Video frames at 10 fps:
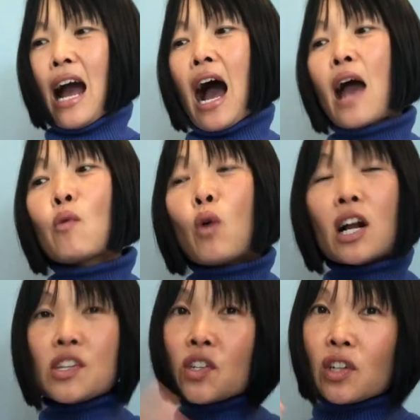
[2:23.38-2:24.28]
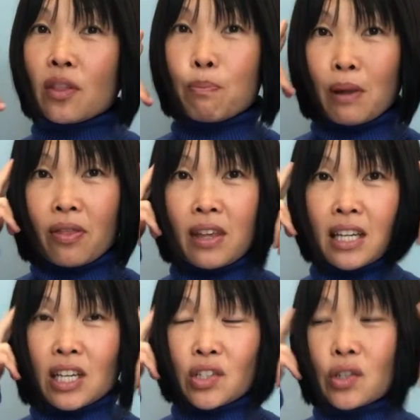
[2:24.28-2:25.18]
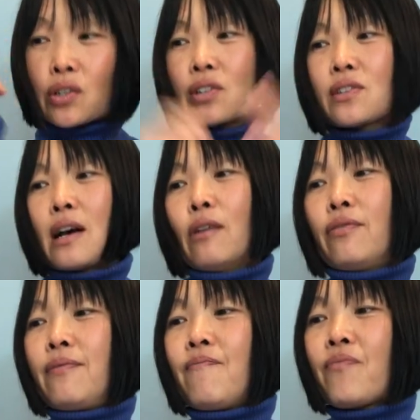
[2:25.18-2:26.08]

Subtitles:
I want you to be thinking to yourself,